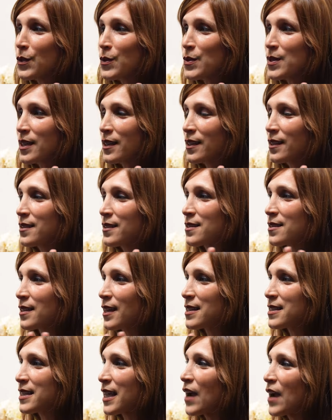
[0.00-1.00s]
news is
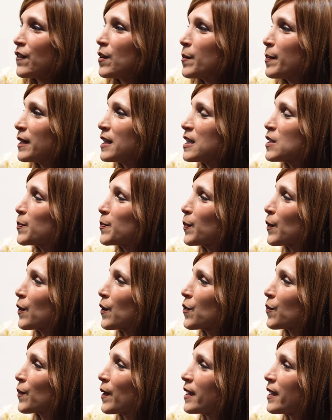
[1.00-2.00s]
it's everybody's
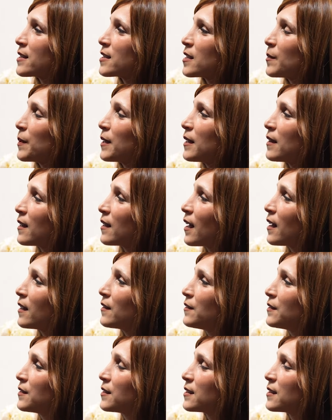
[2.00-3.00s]
birthright to be
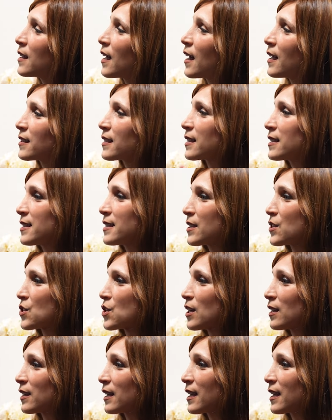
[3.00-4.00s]
loved
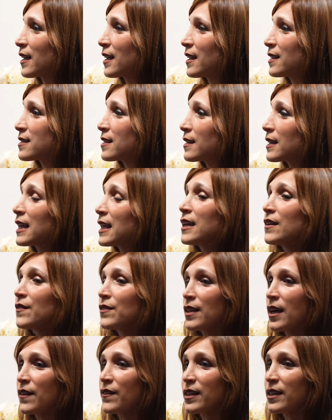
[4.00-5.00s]
unconditionally and to
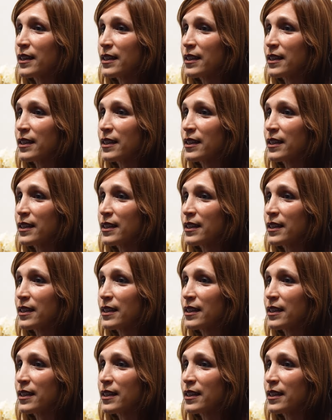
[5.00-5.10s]
give love